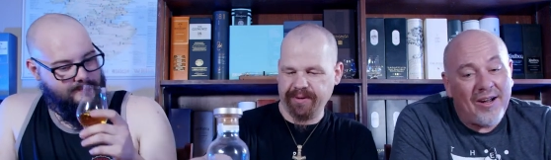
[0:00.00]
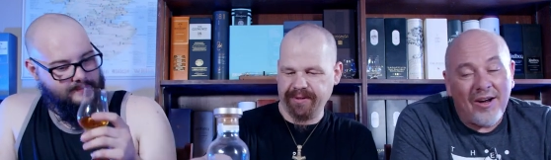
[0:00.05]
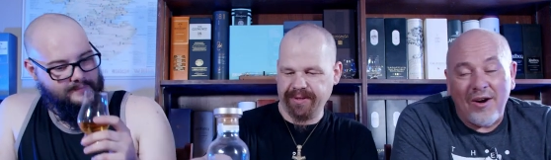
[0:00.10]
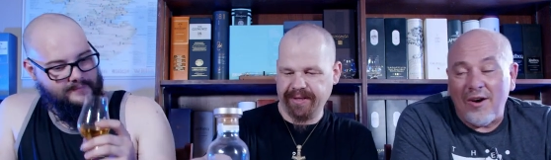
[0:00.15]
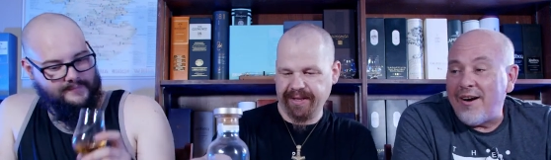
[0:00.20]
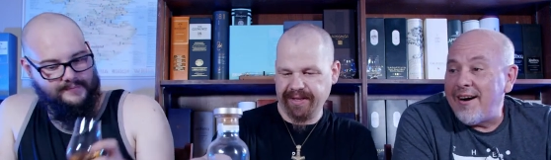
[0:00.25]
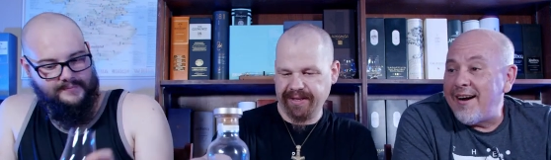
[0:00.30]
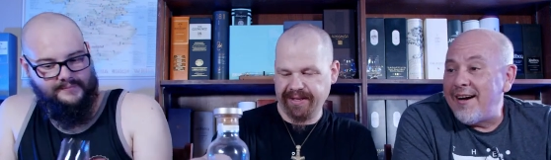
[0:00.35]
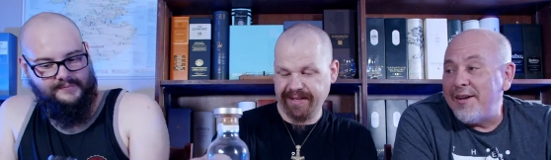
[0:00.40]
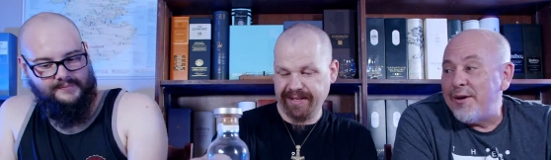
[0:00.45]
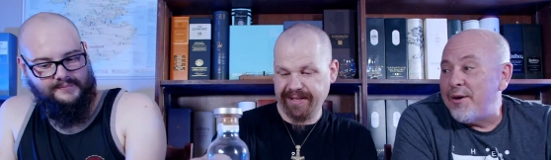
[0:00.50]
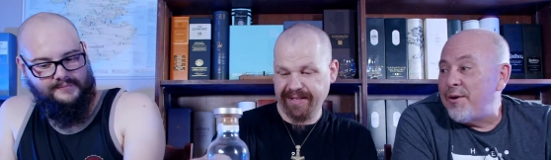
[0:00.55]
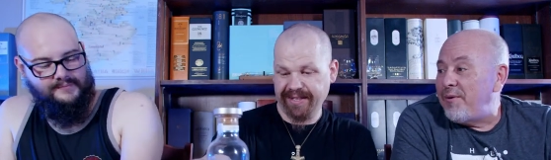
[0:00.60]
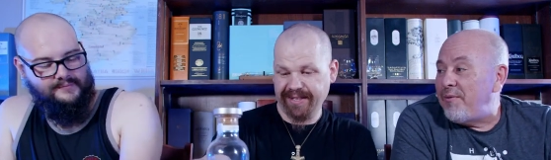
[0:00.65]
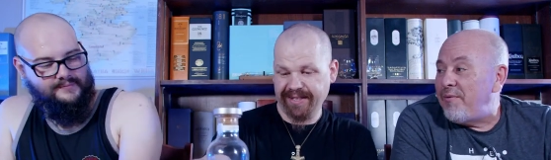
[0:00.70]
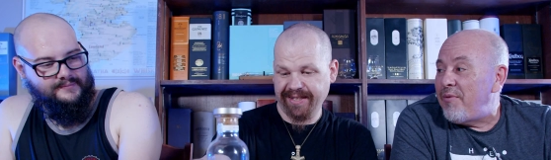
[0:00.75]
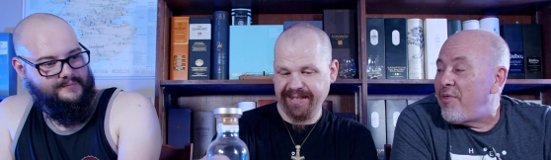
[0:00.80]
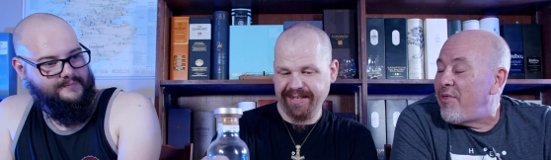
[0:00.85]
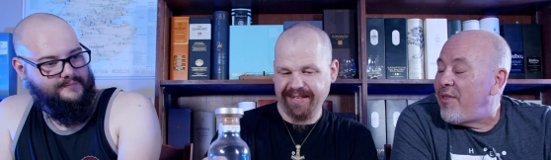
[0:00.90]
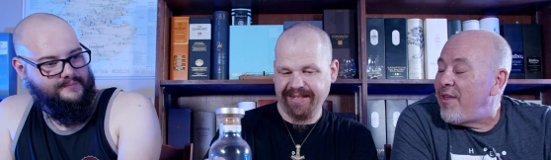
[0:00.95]
Speaker 1: I
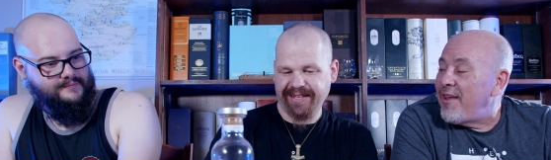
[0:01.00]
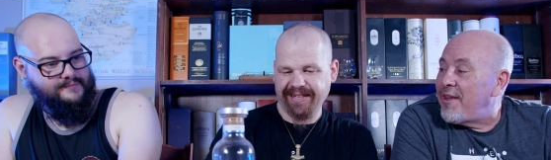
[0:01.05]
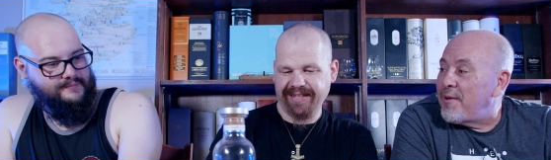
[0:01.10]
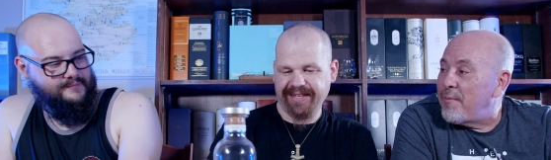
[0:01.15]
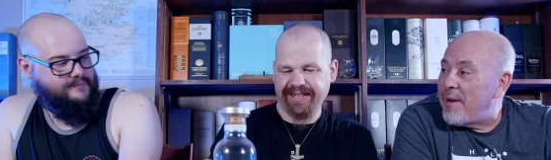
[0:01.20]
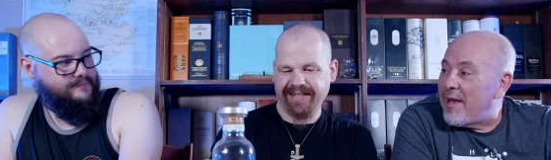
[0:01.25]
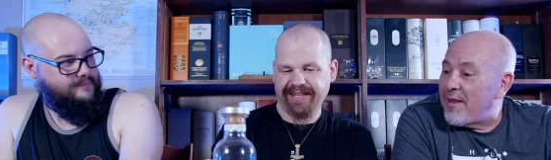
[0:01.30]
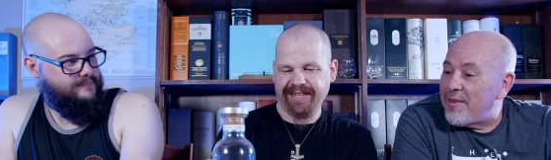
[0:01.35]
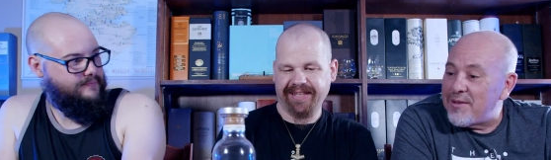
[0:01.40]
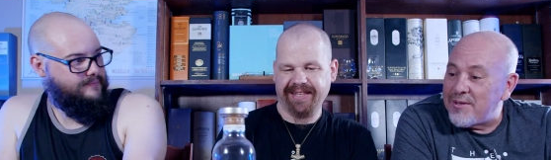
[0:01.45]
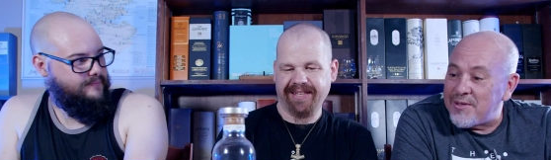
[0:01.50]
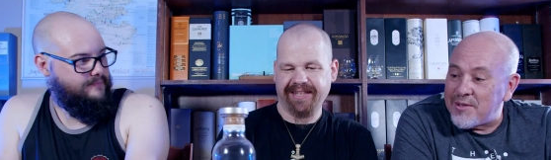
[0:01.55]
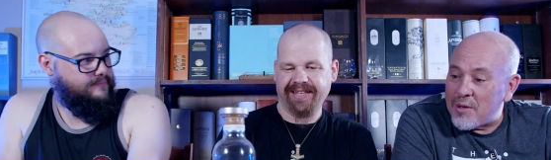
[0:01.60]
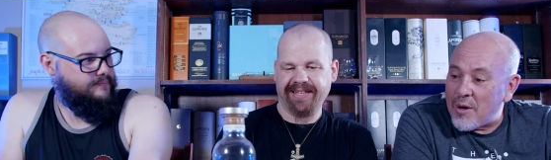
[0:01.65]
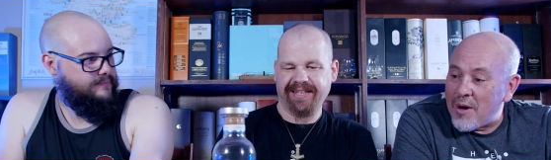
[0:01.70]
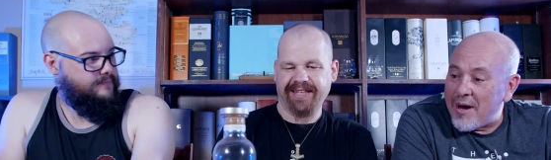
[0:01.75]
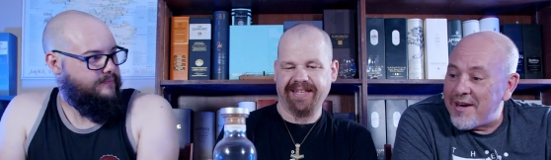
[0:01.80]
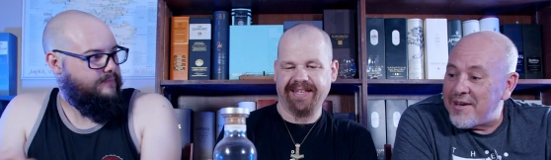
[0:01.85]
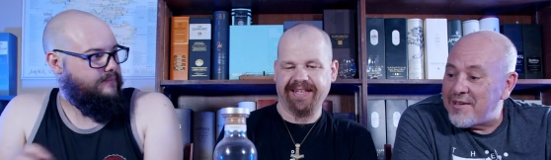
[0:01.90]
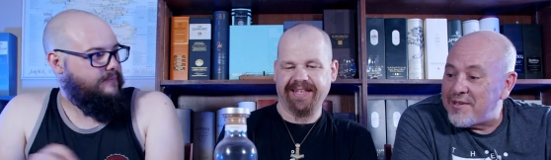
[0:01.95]
don't think about the
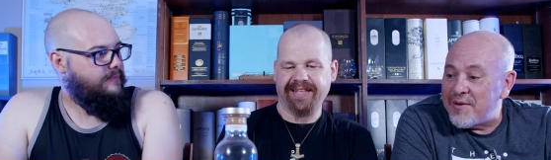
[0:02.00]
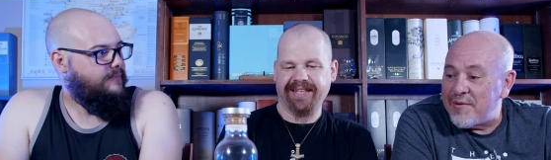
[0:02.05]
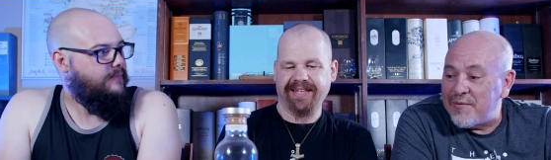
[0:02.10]
science